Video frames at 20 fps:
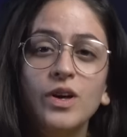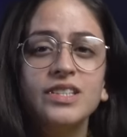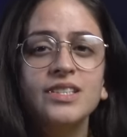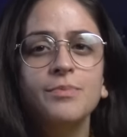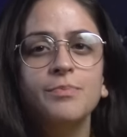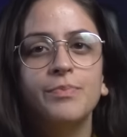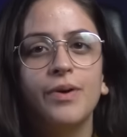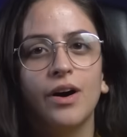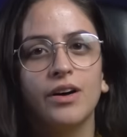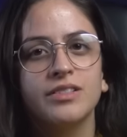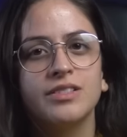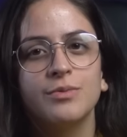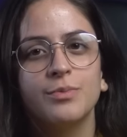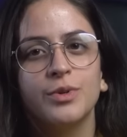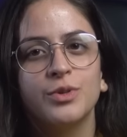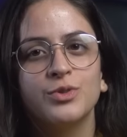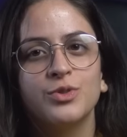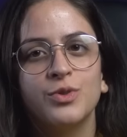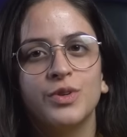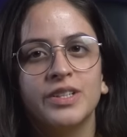Was it
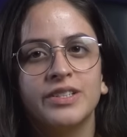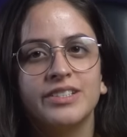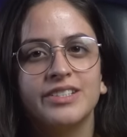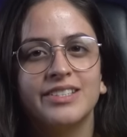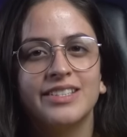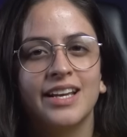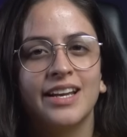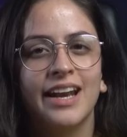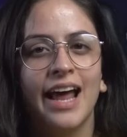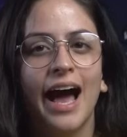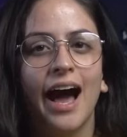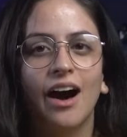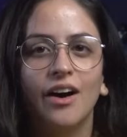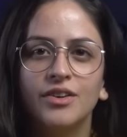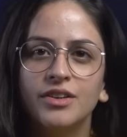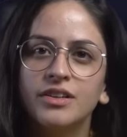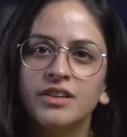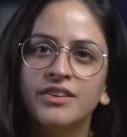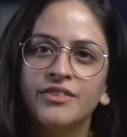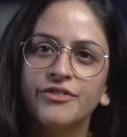possible to understand
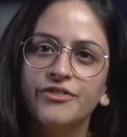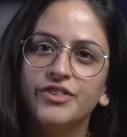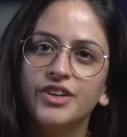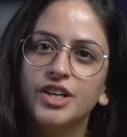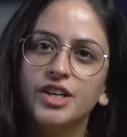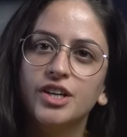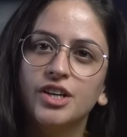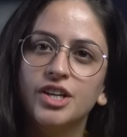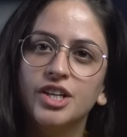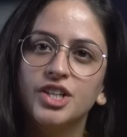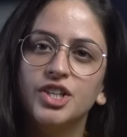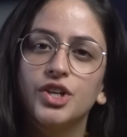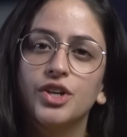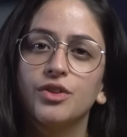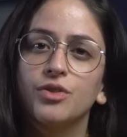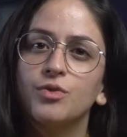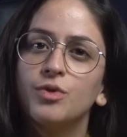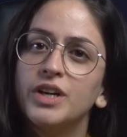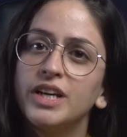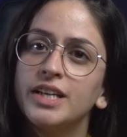how to configure
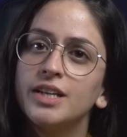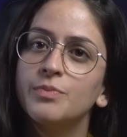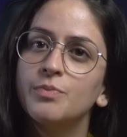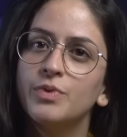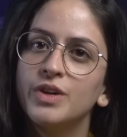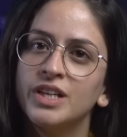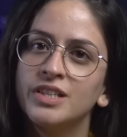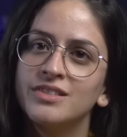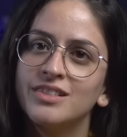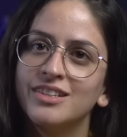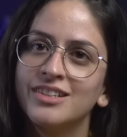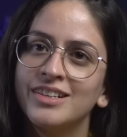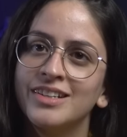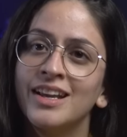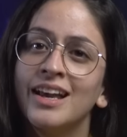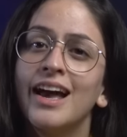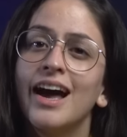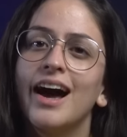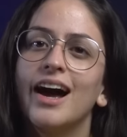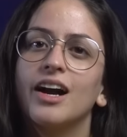your 3D printer